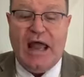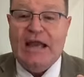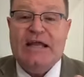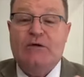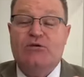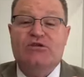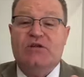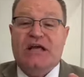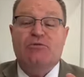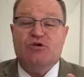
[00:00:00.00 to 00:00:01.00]
And he
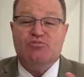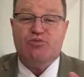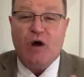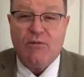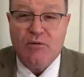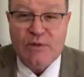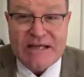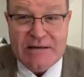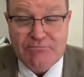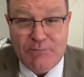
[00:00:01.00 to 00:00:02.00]
was
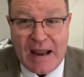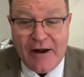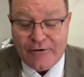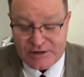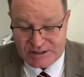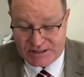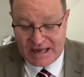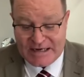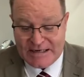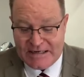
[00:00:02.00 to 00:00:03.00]
probably embarrassed
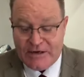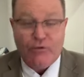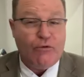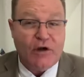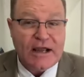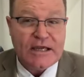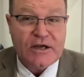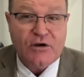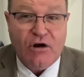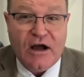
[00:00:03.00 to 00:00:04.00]
that he didn't
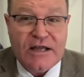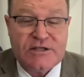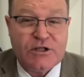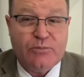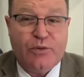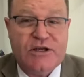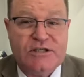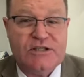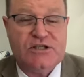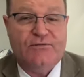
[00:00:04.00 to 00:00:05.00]
recognize the
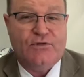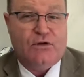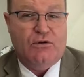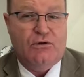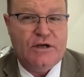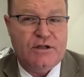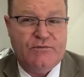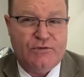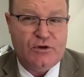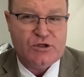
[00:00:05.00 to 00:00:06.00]
presence of the Lord
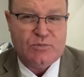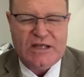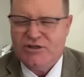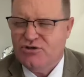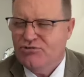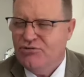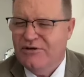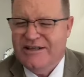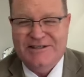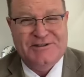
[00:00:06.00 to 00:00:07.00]
in the first place.
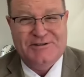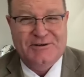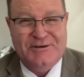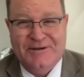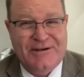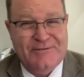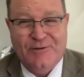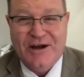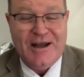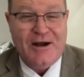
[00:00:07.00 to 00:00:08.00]
Sure, he's sure
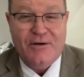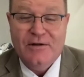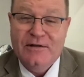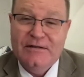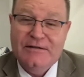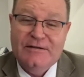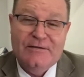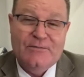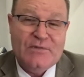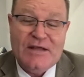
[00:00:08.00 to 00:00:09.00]
like, wow.
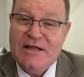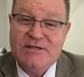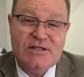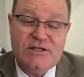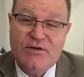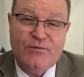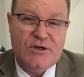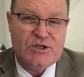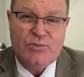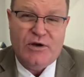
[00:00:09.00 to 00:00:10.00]
And that's the
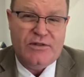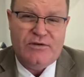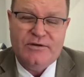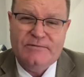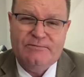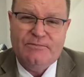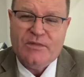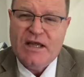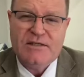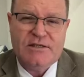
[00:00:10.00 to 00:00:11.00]
difference, brethren.
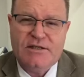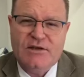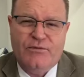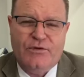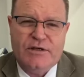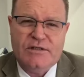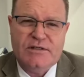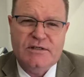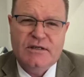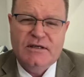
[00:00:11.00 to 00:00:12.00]
That's the
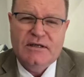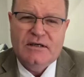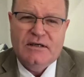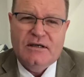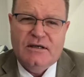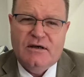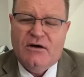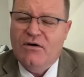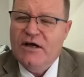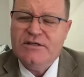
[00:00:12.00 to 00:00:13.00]
difference.
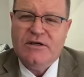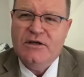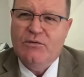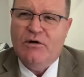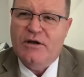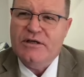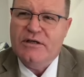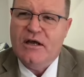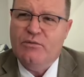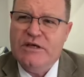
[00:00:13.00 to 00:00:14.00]
Oh, I tell you
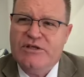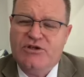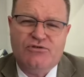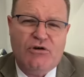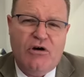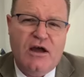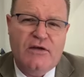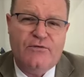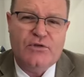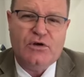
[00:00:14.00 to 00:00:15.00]
what, you know, we
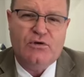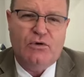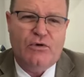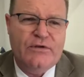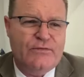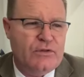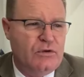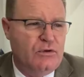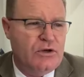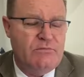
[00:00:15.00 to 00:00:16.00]
strive for the glory, for
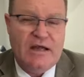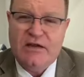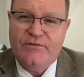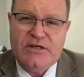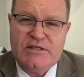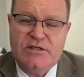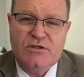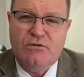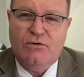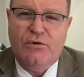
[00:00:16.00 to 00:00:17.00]
the Lord to manifest
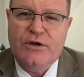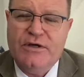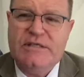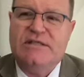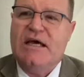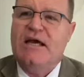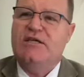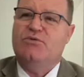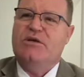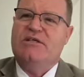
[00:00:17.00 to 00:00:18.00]
his glory on his
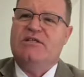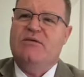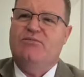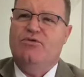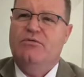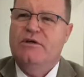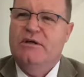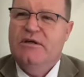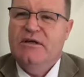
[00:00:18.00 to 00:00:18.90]
day as we assemble.